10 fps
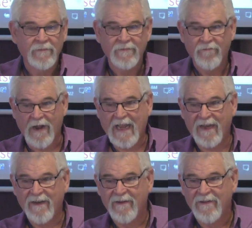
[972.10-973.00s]

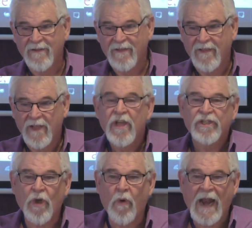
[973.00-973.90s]
Right?
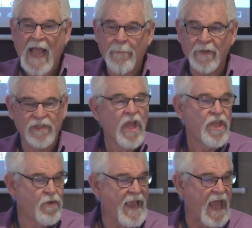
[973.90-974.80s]
So what happens?
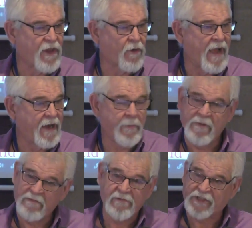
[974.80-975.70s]
You gather around
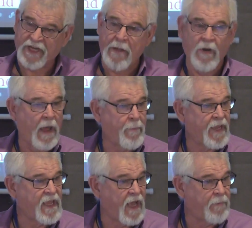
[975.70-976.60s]
him. Stumble, I'll
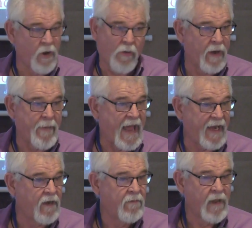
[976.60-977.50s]
pick you up. Don't worry about
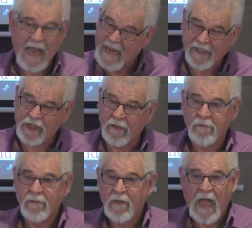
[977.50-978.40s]
it. I got you.
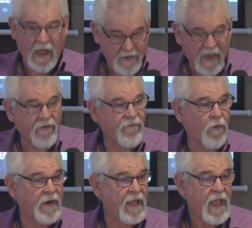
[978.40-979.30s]
I'll cover
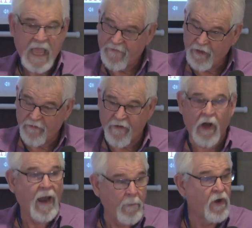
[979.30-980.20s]
for you. If you
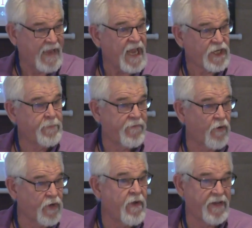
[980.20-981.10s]
fall, I'm going to catch you
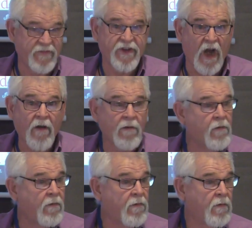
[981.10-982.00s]
before you hit the dirt.